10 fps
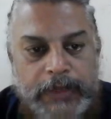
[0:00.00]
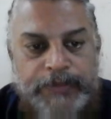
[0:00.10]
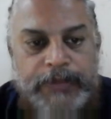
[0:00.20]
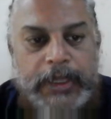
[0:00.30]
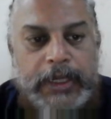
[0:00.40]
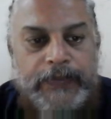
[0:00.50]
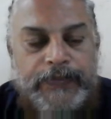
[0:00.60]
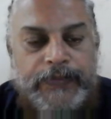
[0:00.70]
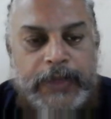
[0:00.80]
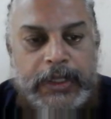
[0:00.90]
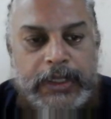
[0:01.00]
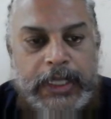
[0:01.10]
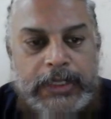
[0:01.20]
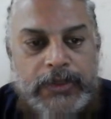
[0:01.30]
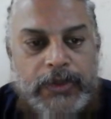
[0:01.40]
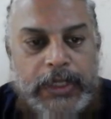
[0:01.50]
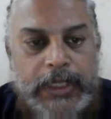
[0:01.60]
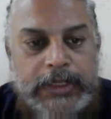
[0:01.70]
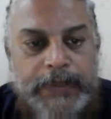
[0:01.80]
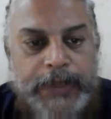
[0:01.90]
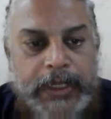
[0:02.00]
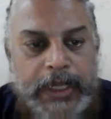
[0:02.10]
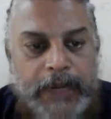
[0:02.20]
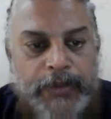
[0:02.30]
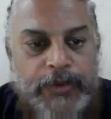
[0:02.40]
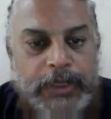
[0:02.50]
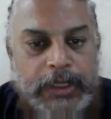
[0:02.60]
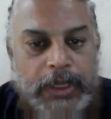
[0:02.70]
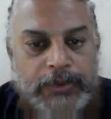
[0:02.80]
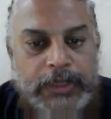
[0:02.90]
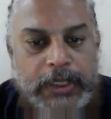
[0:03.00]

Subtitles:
but if the SGOT, SGPT are more than 1000,